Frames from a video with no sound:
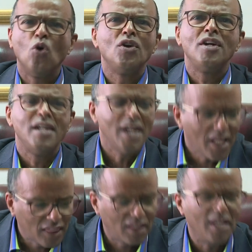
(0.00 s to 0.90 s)

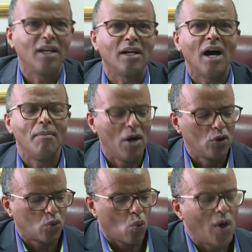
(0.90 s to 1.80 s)
nothing
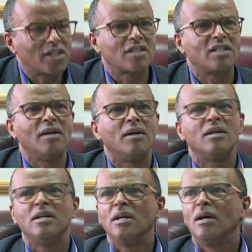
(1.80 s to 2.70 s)
about what the
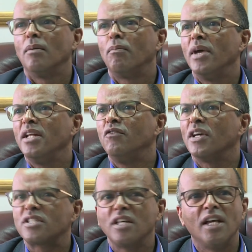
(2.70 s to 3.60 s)

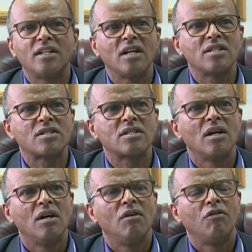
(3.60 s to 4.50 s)
investigators
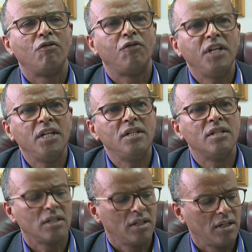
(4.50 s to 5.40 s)
feed
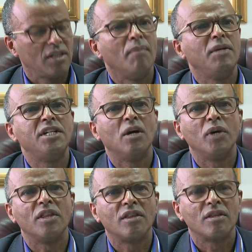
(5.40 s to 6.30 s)
the media
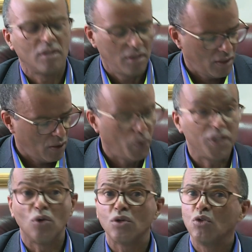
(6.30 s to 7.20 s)
with. We
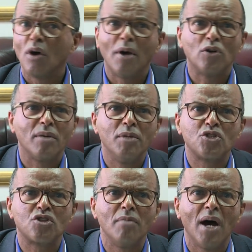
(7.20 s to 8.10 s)
don't know about a
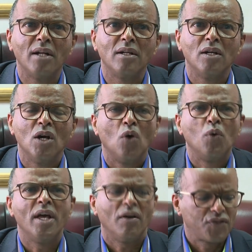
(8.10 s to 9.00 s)
mystery man.
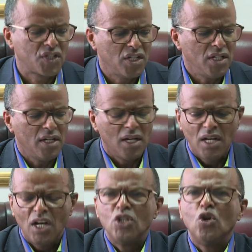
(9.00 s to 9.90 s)
We have seen
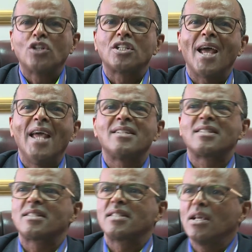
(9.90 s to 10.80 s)
not a
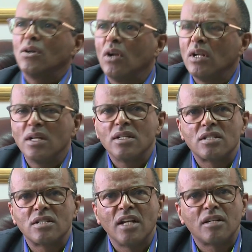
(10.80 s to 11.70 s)
single
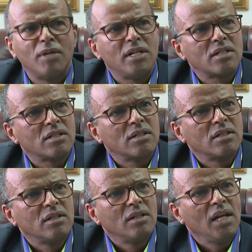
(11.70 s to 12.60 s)
statement
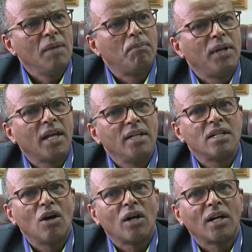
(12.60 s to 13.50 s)
implicating
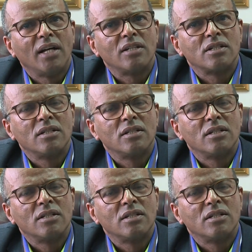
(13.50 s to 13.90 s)
our client.